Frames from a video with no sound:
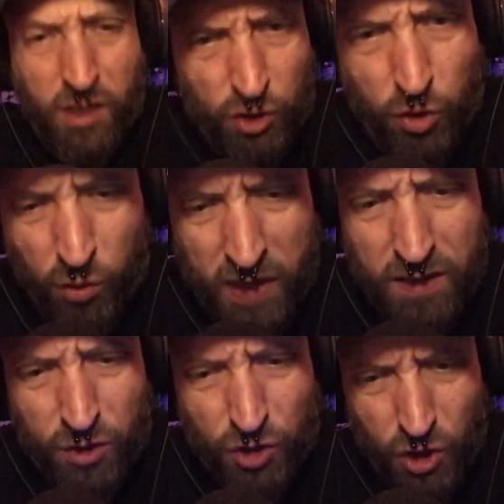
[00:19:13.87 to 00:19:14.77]

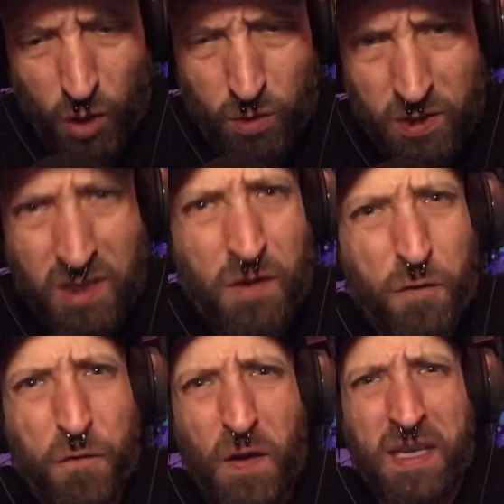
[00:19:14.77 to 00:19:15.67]
Trader Joe's?
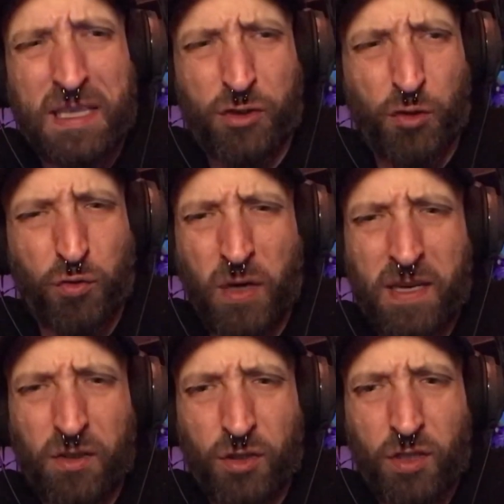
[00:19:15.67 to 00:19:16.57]
Fucking
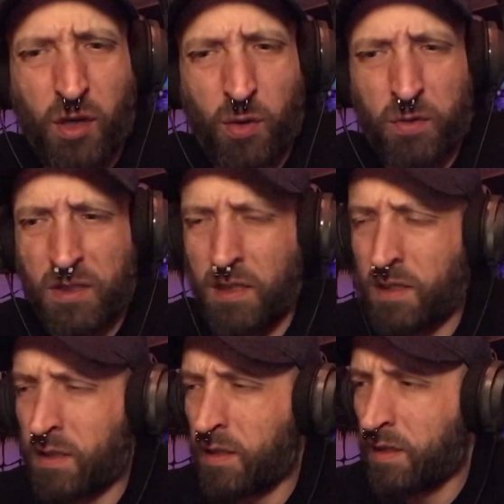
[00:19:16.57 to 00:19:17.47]
Trader Joe's.
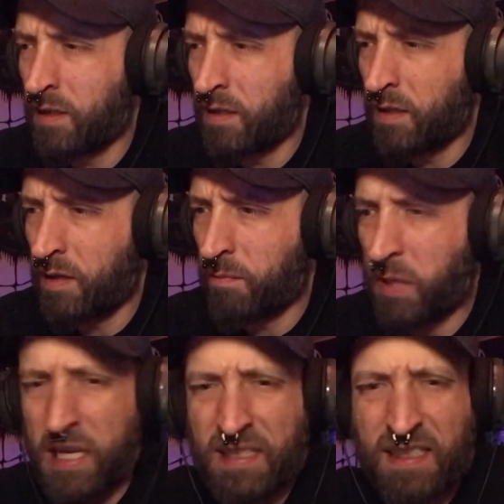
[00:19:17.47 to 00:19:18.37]

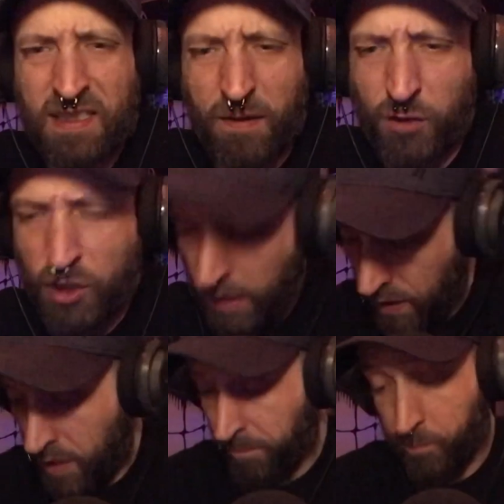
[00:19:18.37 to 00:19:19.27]
Pieces of shit.
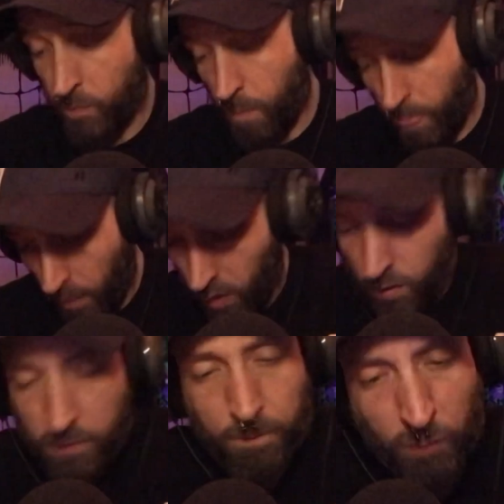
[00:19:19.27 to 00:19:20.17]

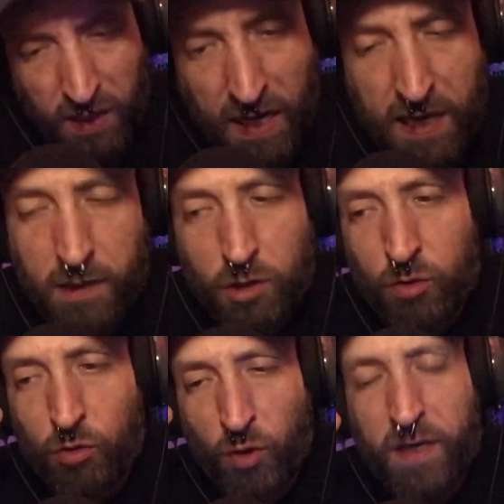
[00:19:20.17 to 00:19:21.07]
A guy at
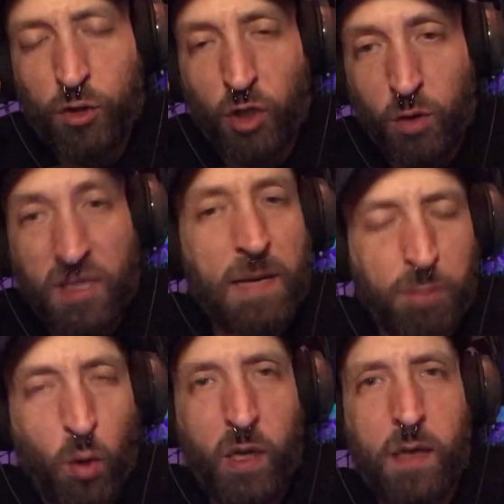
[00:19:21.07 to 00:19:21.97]
Trader Joe's, an
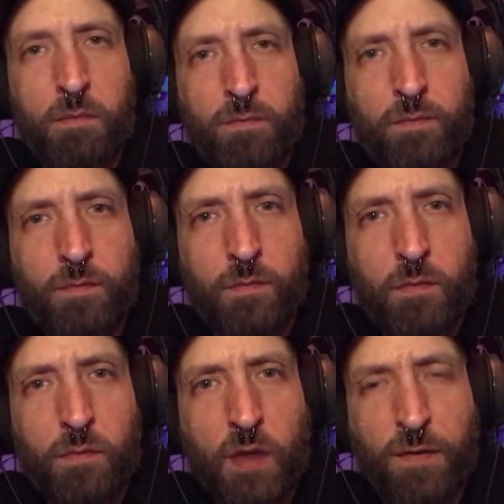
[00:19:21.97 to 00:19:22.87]
employee.
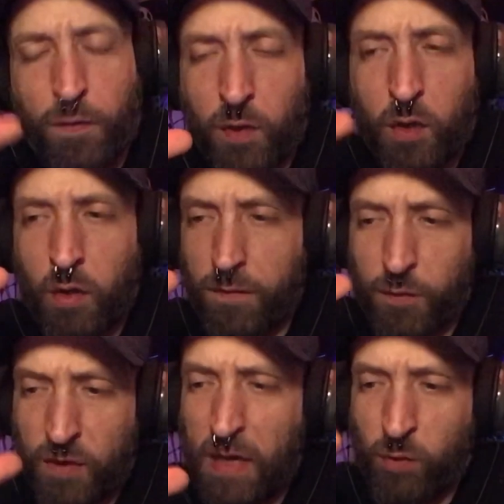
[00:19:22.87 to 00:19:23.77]
If
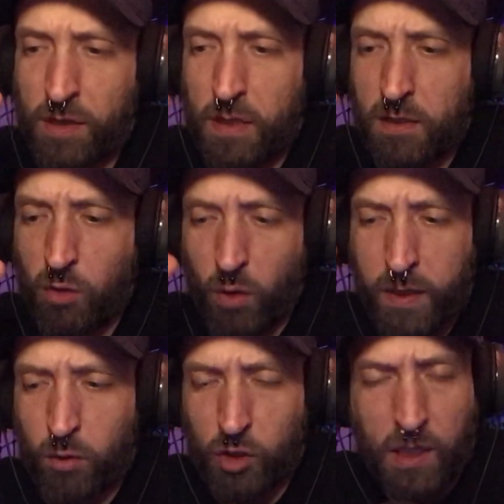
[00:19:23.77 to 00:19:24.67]
you've not read this story,
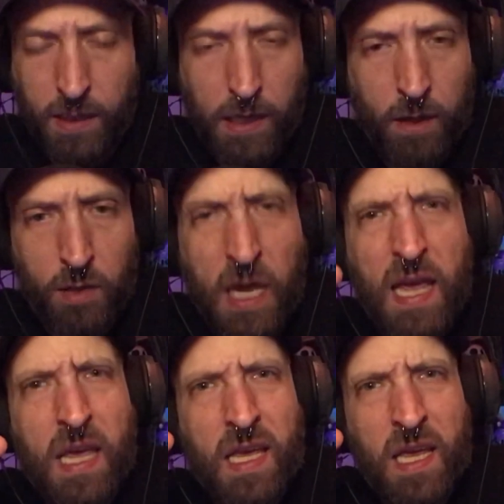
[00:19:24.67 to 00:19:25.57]
go check it out.
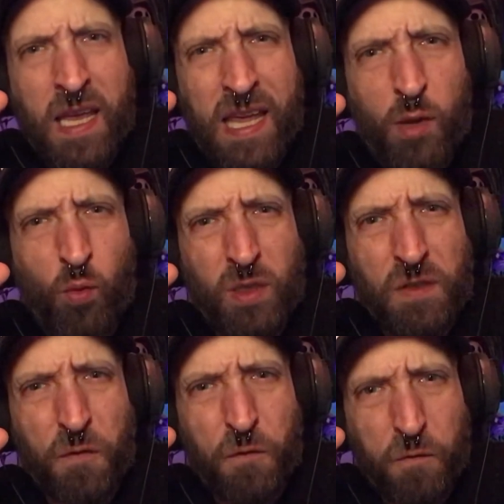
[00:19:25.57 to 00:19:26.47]
He was
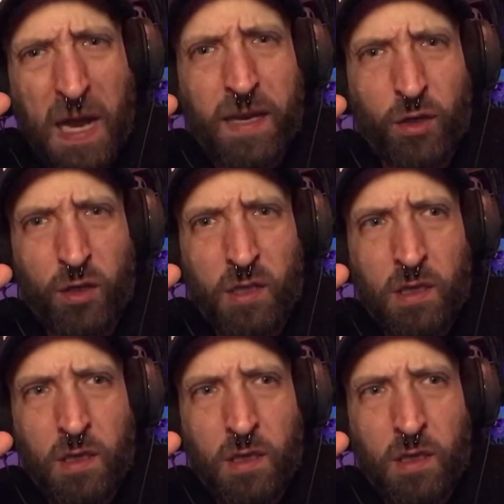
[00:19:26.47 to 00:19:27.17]
fired